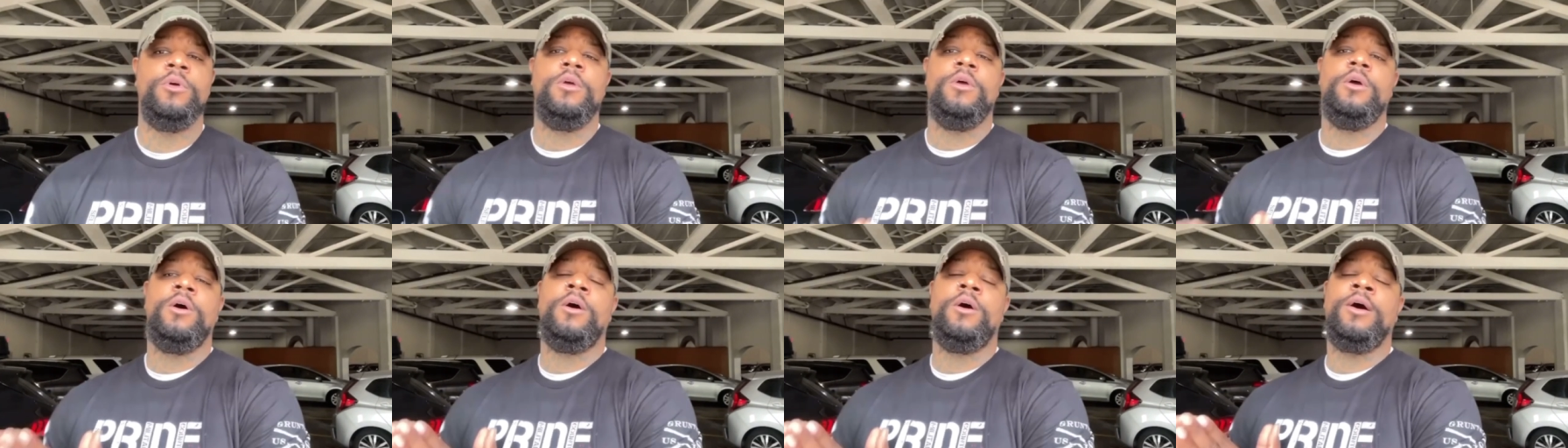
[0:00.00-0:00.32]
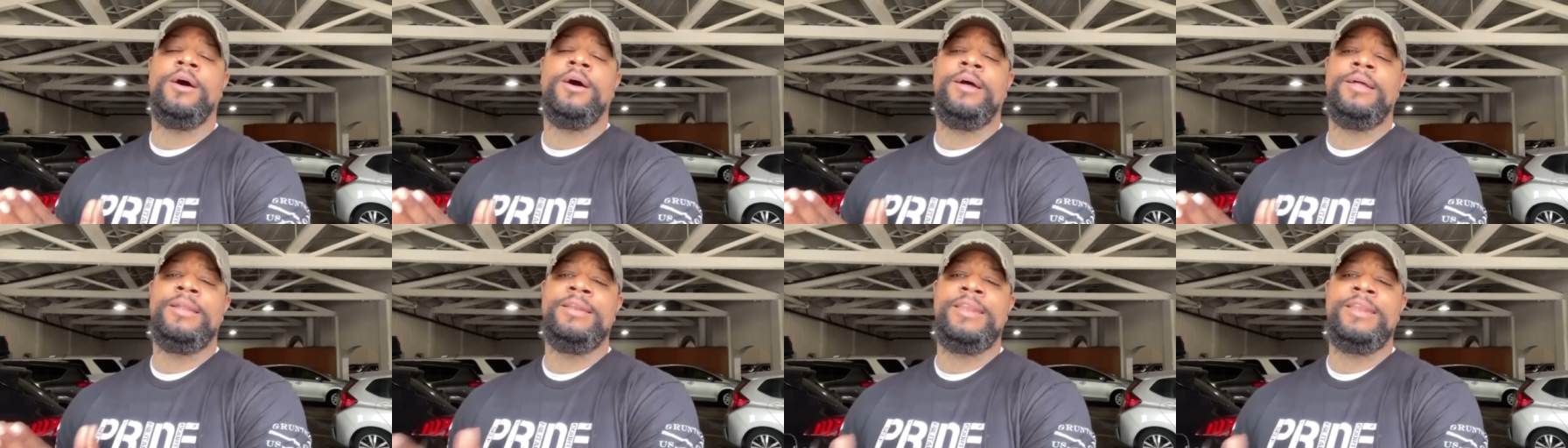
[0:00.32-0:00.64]

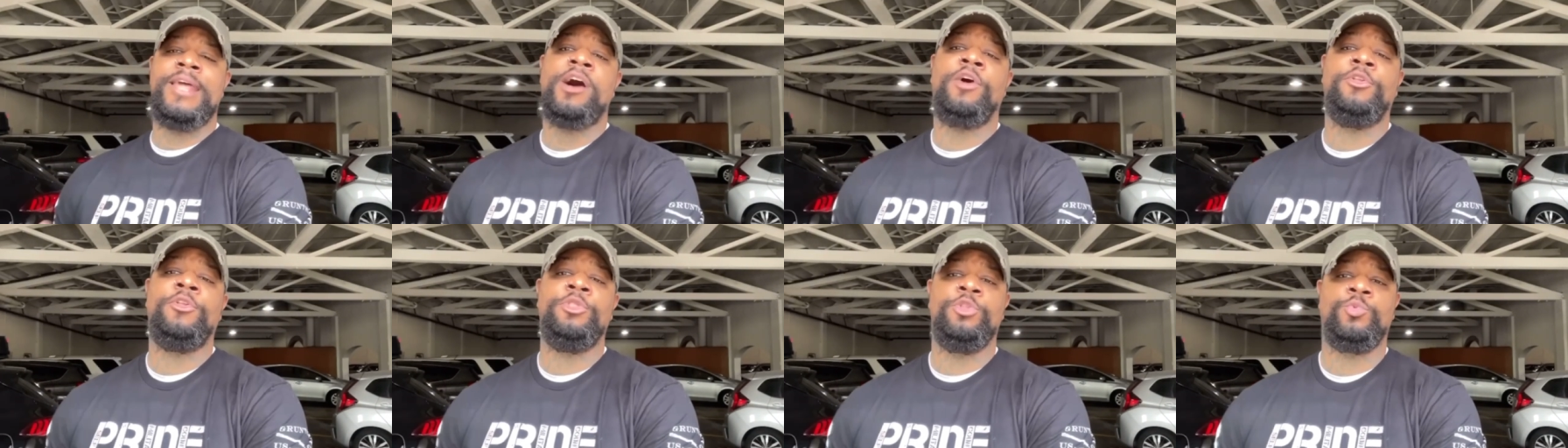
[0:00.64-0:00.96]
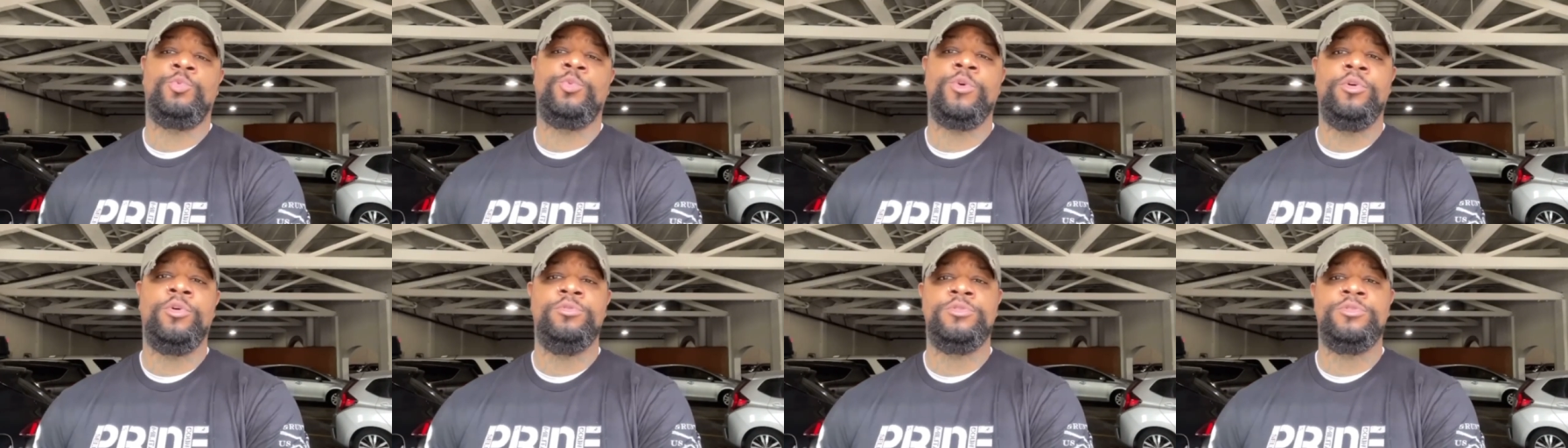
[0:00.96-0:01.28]
uh, down the
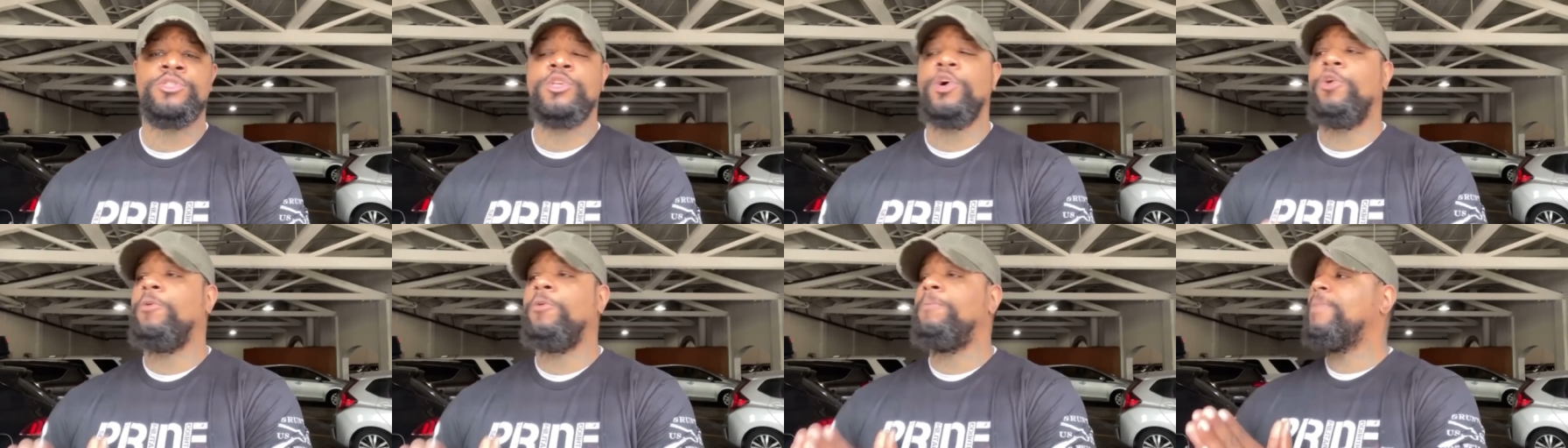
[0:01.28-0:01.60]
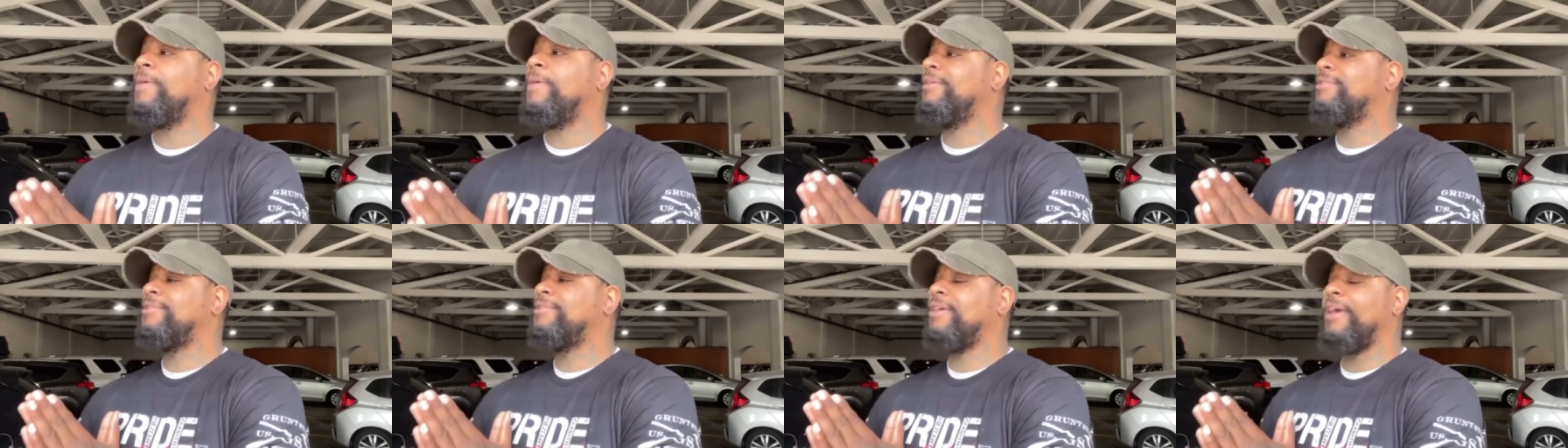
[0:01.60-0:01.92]
road. So
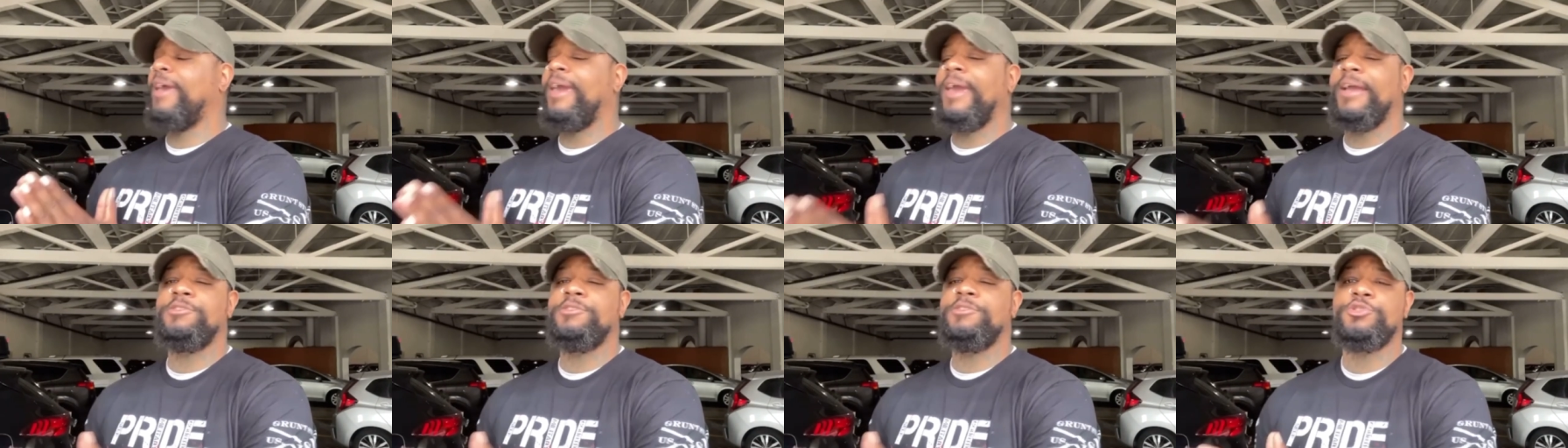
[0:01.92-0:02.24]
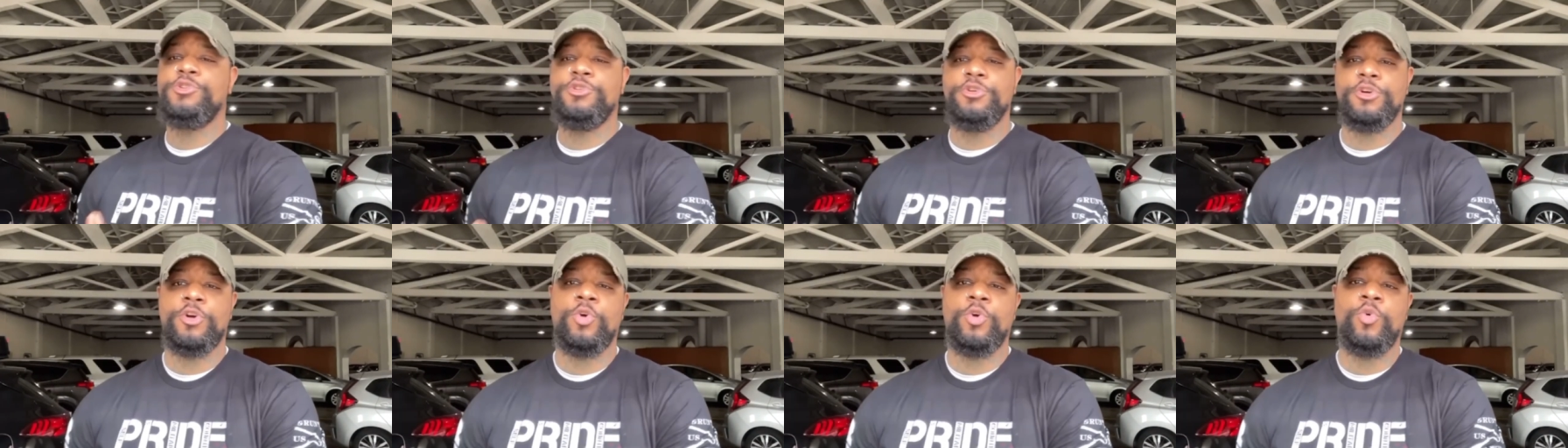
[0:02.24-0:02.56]
to answer
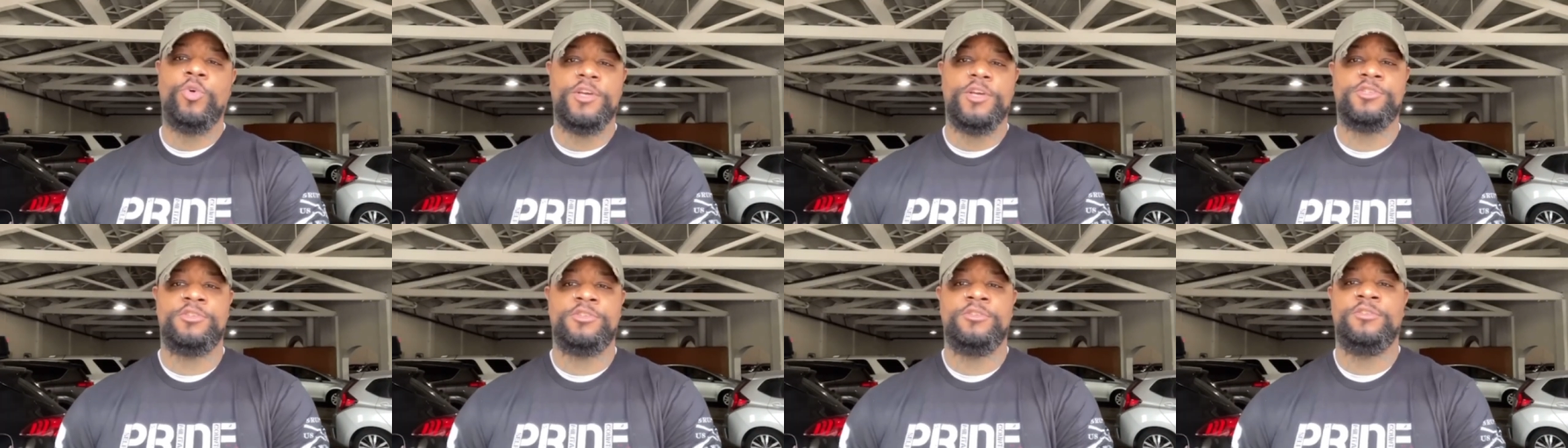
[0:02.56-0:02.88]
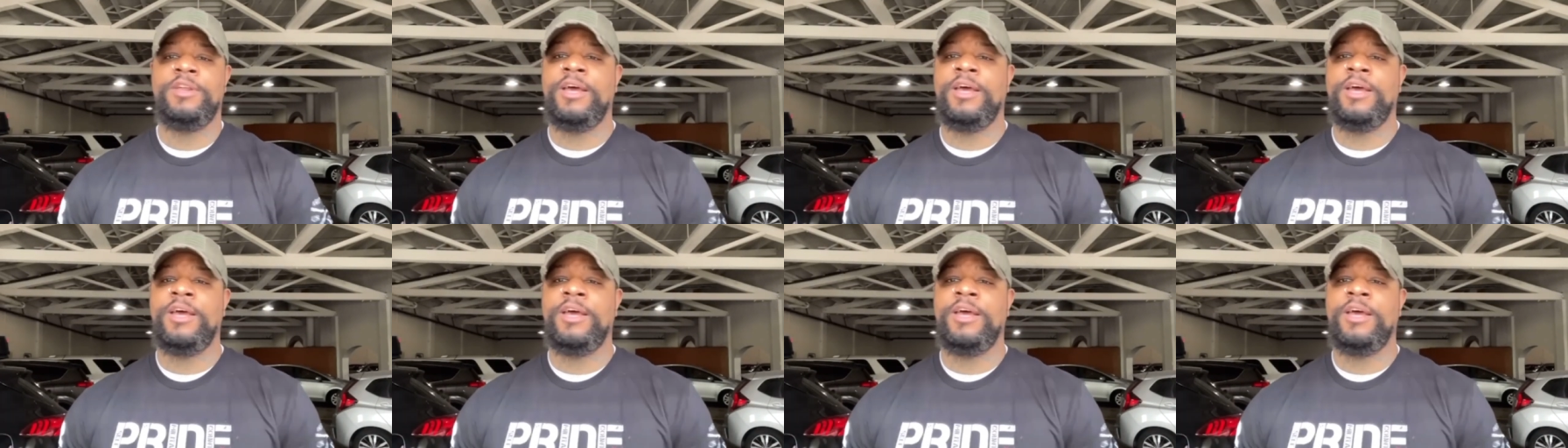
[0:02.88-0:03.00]
your question,